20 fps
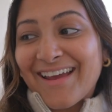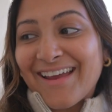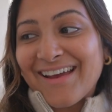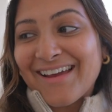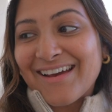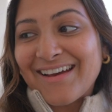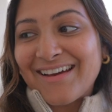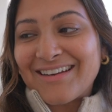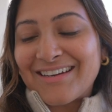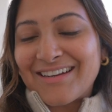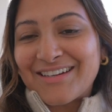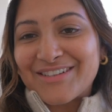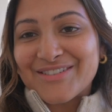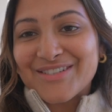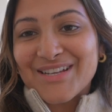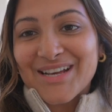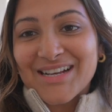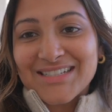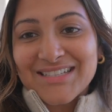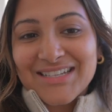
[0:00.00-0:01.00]
and I
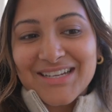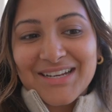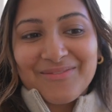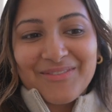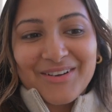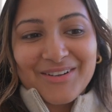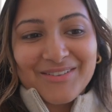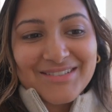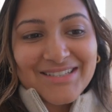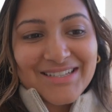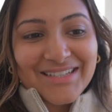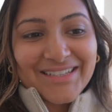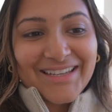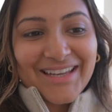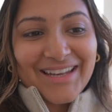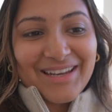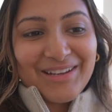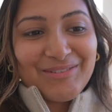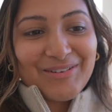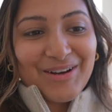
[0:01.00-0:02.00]
just texted him, I was like,
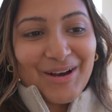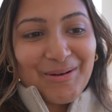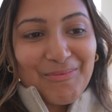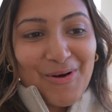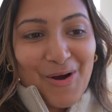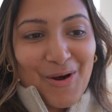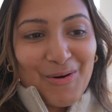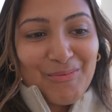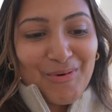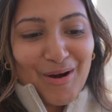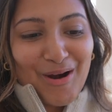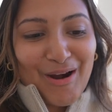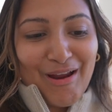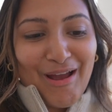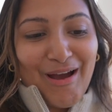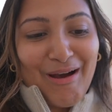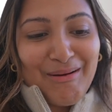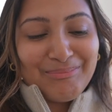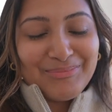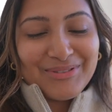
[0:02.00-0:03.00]
can you come home, hurry
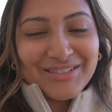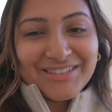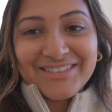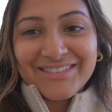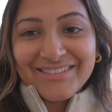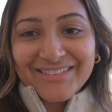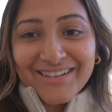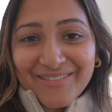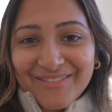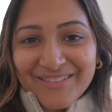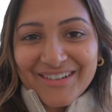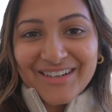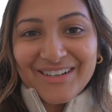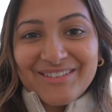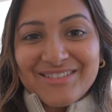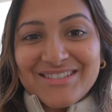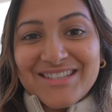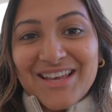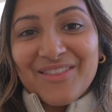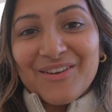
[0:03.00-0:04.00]
up. I wanna go
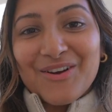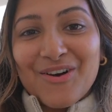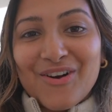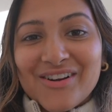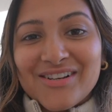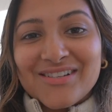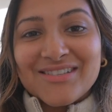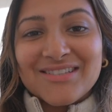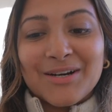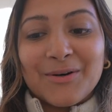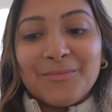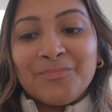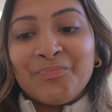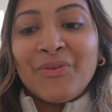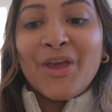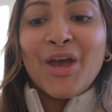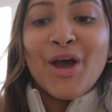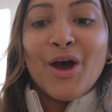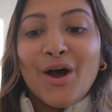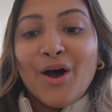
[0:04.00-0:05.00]
to South Congress. So
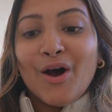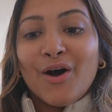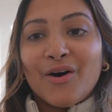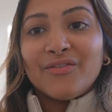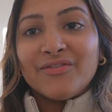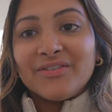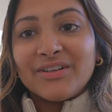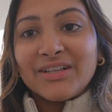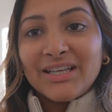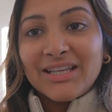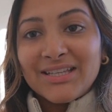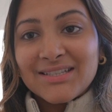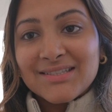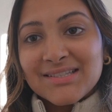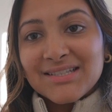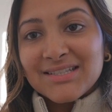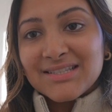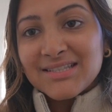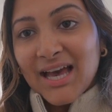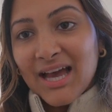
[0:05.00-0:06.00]
hopefully he
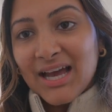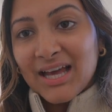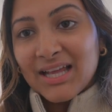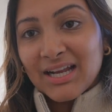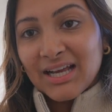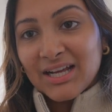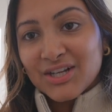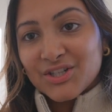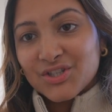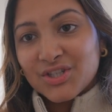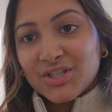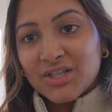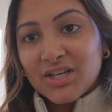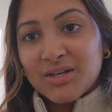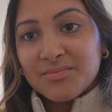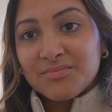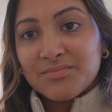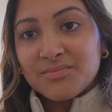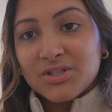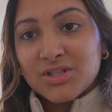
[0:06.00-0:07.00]
sees that and actually
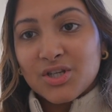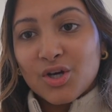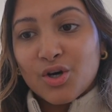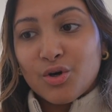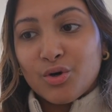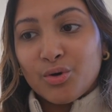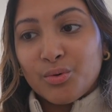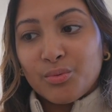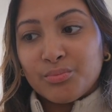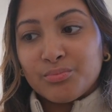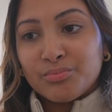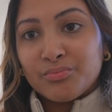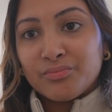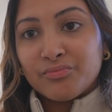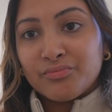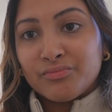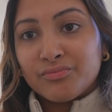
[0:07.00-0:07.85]
comes home